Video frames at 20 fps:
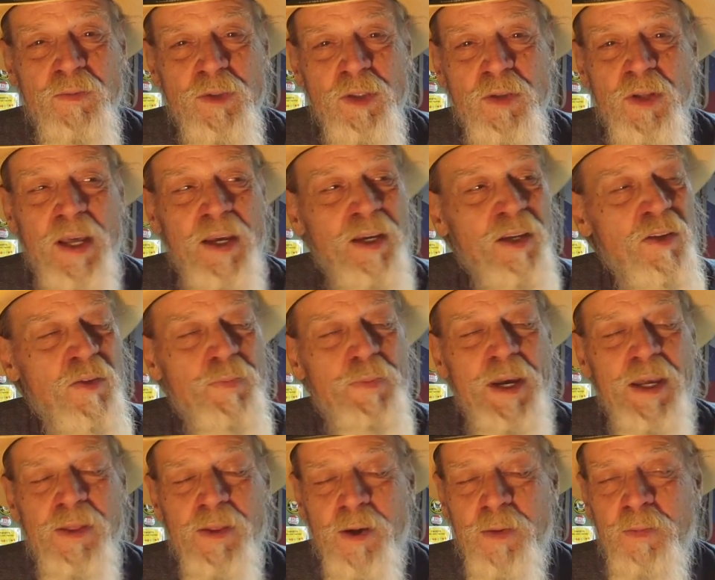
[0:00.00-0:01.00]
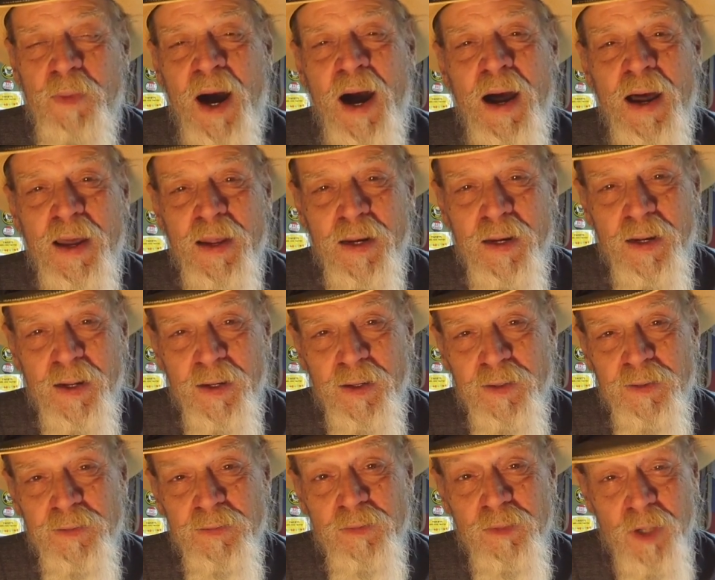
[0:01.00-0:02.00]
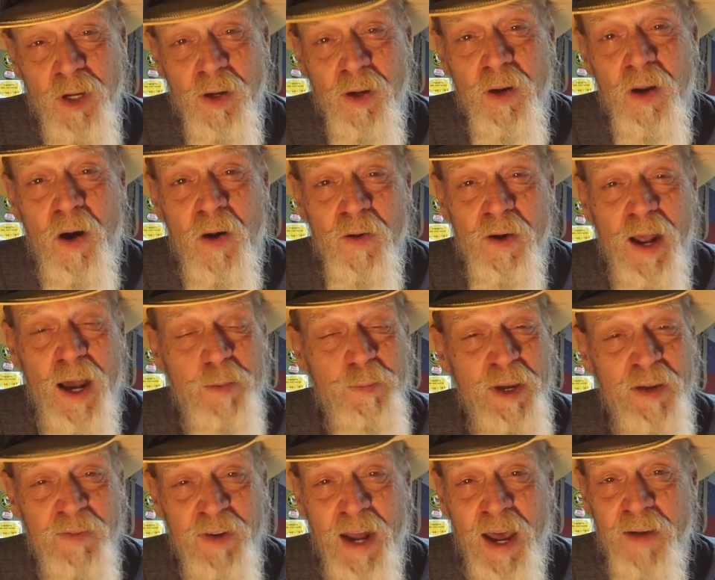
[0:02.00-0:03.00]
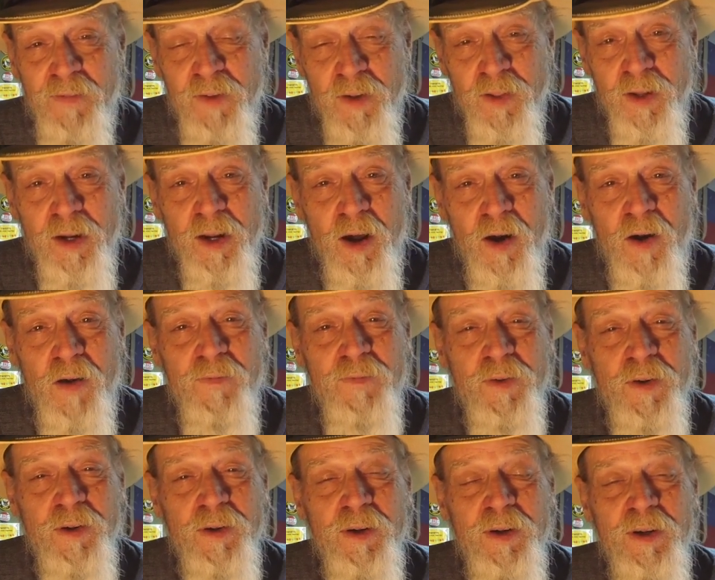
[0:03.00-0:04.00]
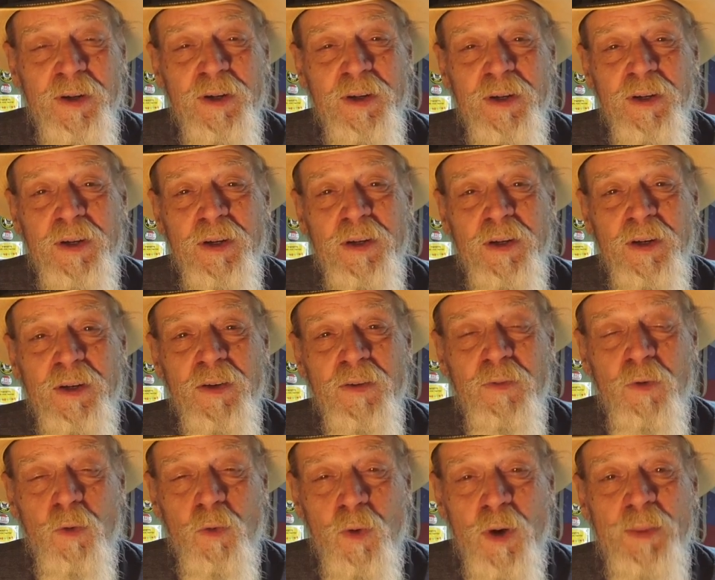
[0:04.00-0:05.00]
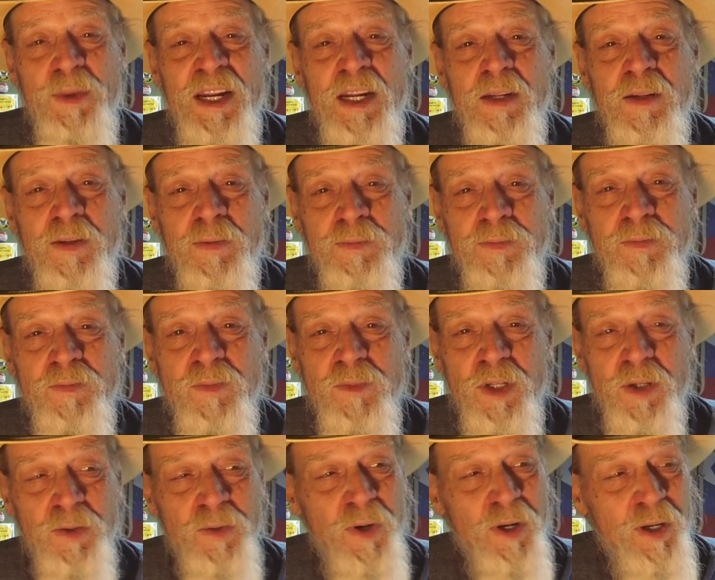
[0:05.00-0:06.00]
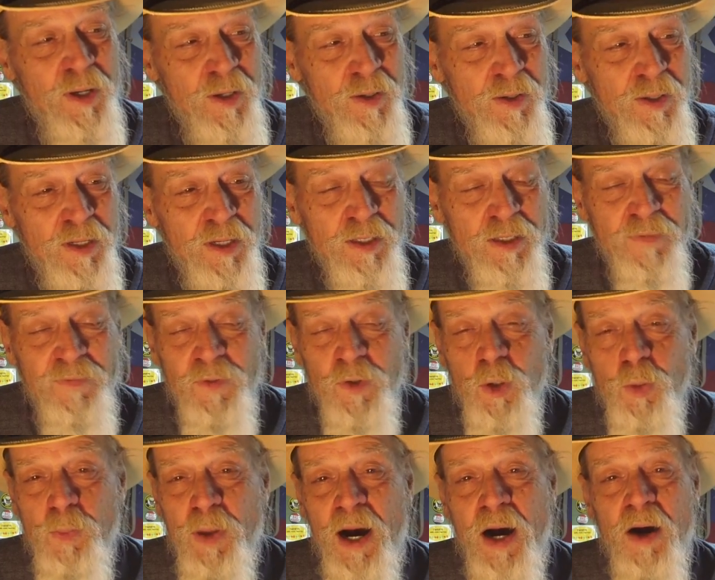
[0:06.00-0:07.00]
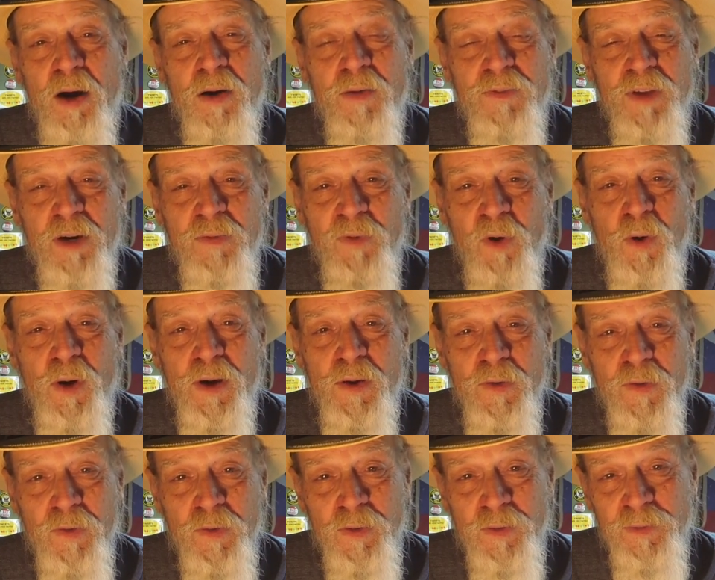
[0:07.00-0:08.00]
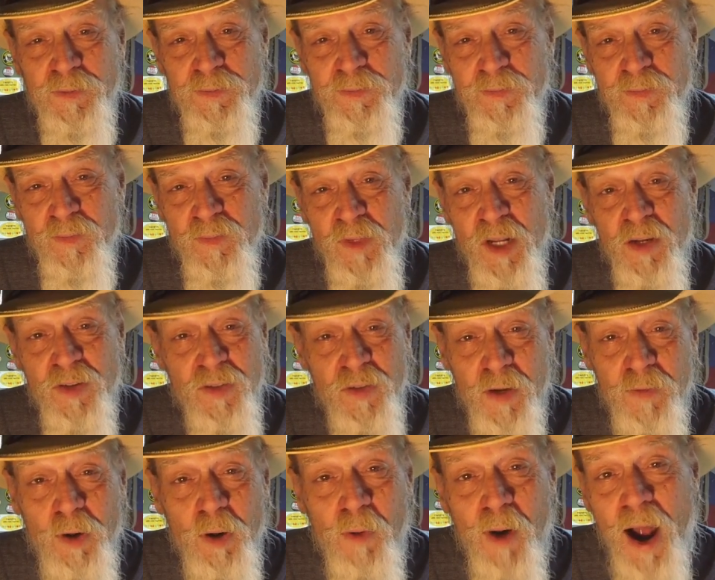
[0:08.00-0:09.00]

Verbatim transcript: so they could speak their mind took a long time even after the law for, for women to uh, get the full power of their voice. Civil